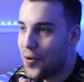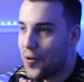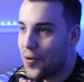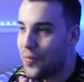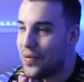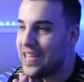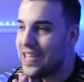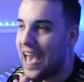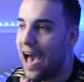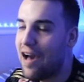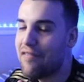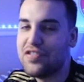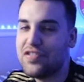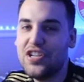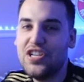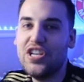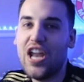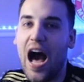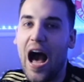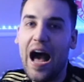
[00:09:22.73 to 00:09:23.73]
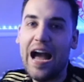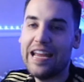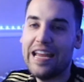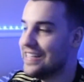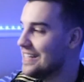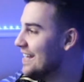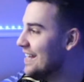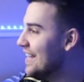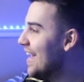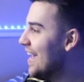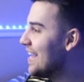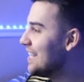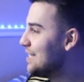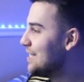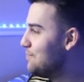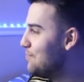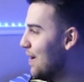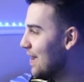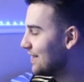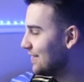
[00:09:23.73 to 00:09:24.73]
we have nine
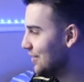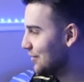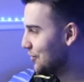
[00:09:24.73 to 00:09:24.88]
expected